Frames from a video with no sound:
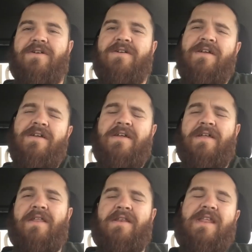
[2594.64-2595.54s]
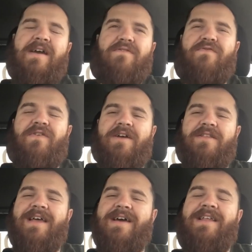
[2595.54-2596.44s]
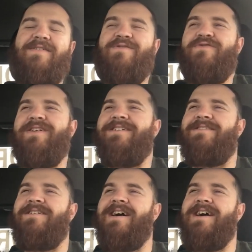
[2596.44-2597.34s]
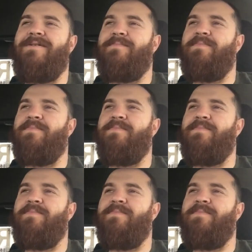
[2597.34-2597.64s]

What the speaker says: Never fail, Dan. Never fail.